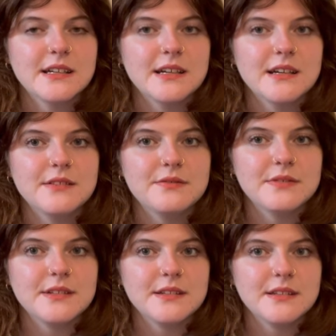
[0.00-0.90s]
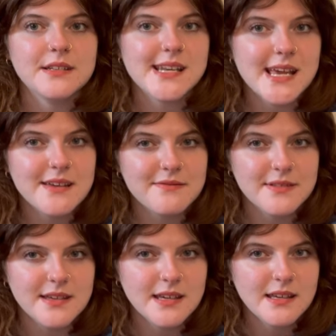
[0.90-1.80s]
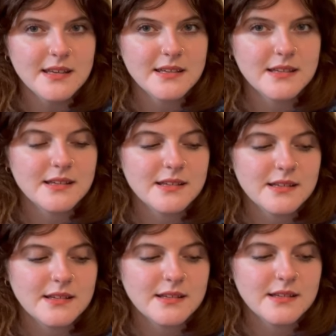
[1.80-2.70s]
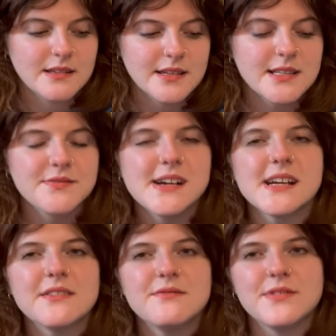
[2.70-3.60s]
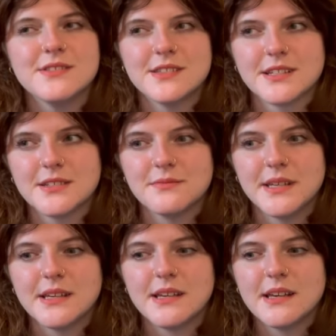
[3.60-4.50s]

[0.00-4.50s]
of navy. It's very confusing to me.